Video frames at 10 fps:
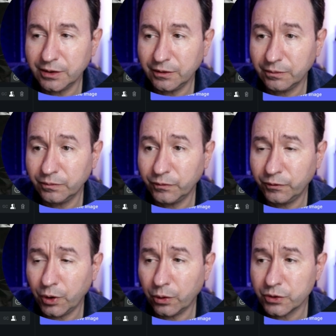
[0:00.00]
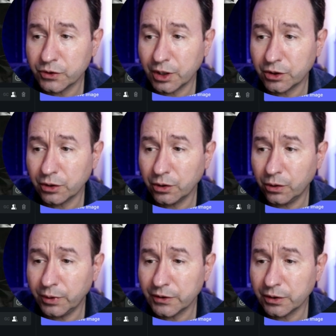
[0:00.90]
the photo is such a
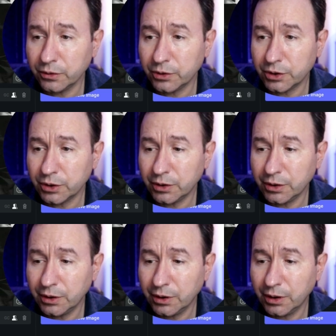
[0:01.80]
low resolution.